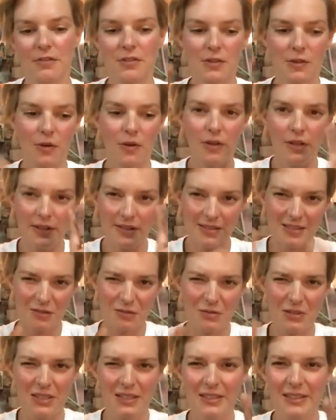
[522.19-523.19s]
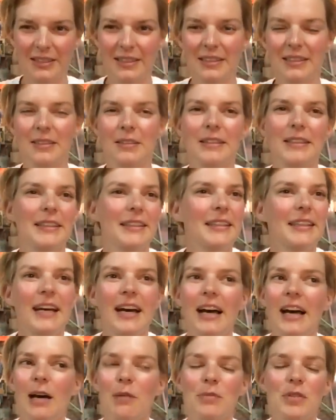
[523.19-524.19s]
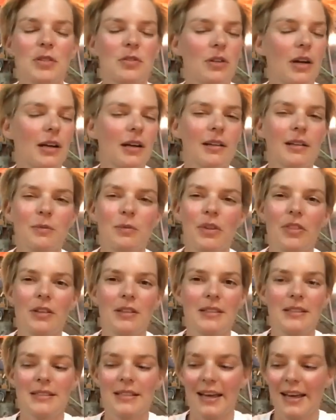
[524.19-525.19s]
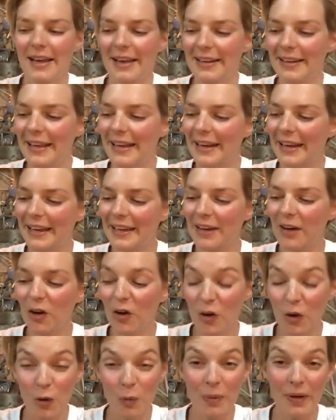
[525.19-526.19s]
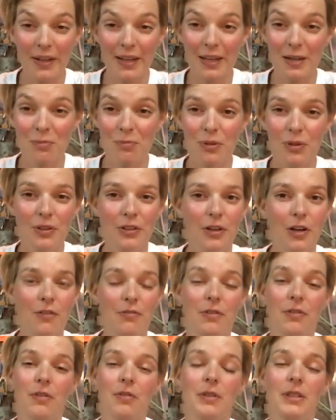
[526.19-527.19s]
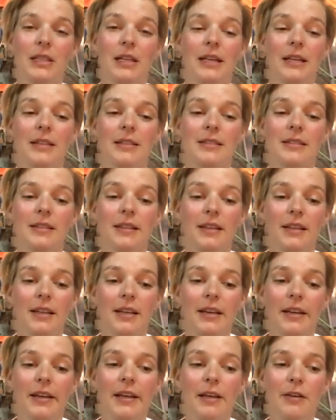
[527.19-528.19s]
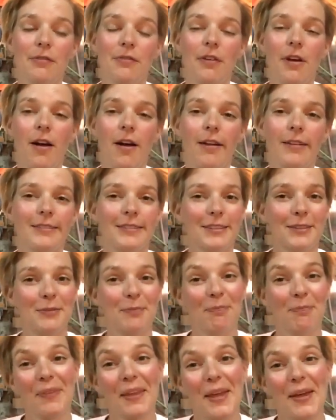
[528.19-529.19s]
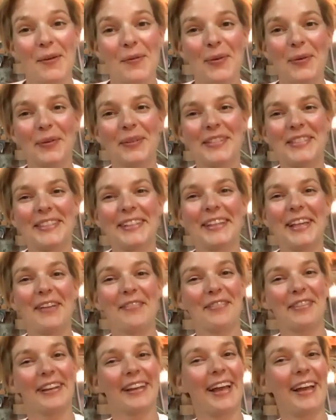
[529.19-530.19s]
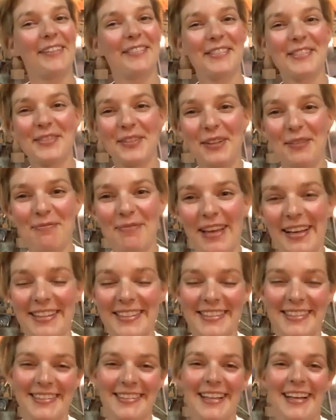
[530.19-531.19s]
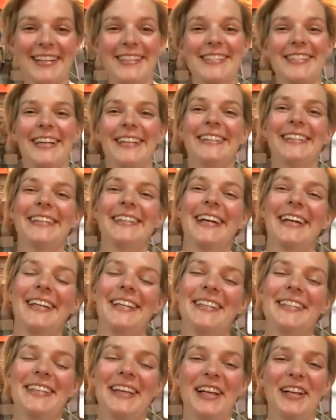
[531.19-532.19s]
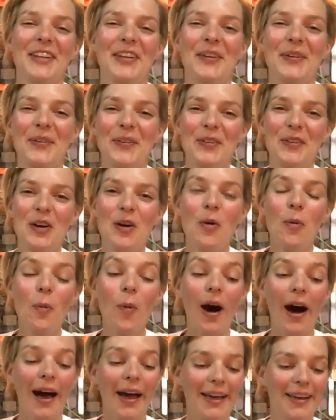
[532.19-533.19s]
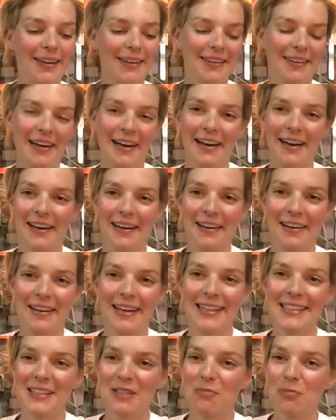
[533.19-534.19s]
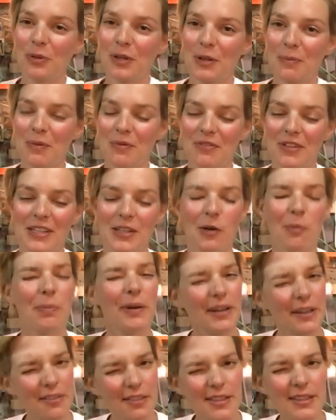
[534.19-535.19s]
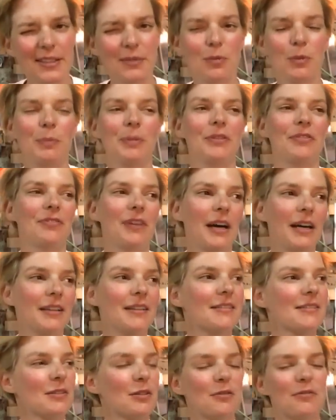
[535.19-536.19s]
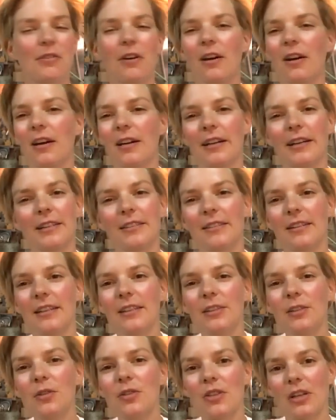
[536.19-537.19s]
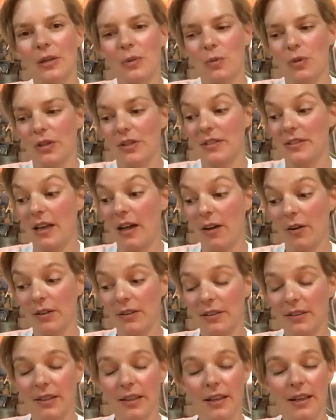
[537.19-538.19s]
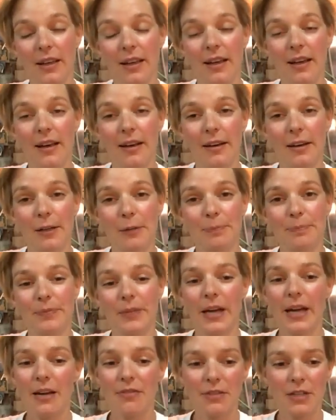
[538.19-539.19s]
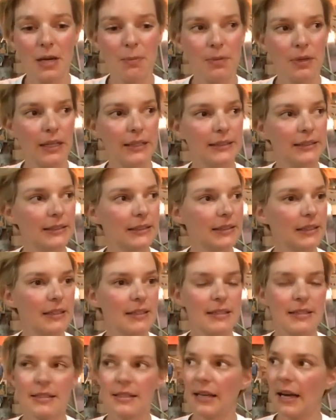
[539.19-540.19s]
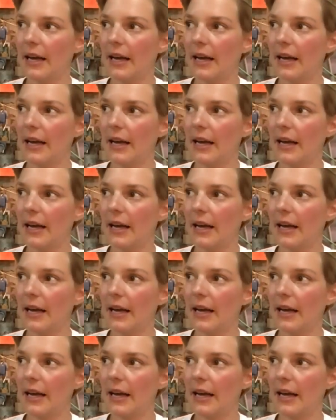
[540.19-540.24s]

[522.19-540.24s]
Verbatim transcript: So it's a really, I'm struggling with the design, and I hope I can pull it off in three days. If not, we will still have the live stream next next Sunday, and I can tell you why uh, I didn't put up a video. But I think it will be fine so far. It, it usually works out. Um, I have a couple ideas.